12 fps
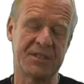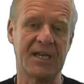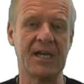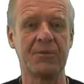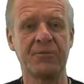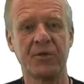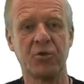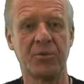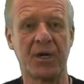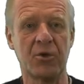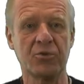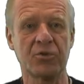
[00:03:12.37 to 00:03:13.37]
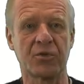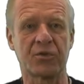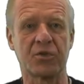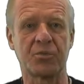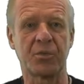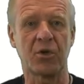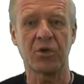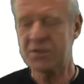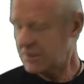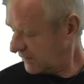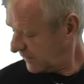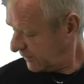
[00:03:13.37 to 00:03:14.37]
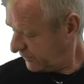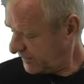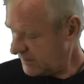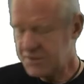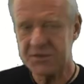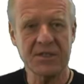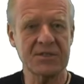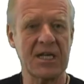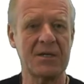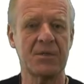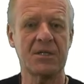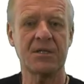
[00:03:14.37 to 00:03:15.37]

We already know what a downhole motor looks like, of course.